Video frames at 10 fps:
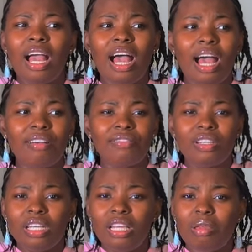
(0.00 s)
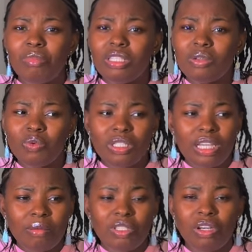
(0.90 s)
have a meeting with
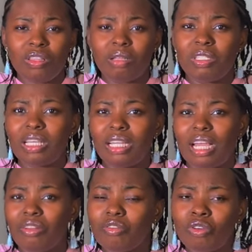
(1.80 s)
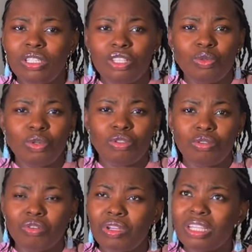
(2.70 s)
them, tell them these are the kind of content you want
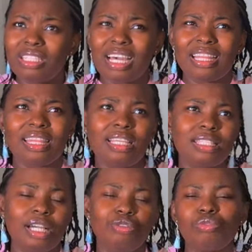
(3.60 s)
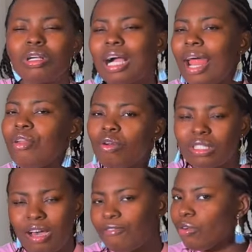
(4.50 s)
to create. These are things that you
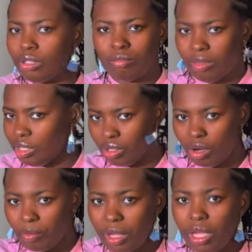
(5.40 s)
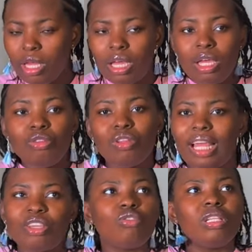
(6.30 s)
cannot afford to mess up.
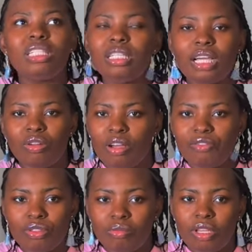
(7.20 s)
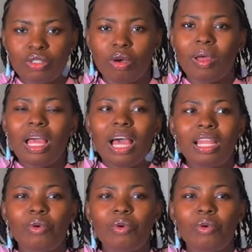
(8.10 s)
You literally cannot afford to mess up. And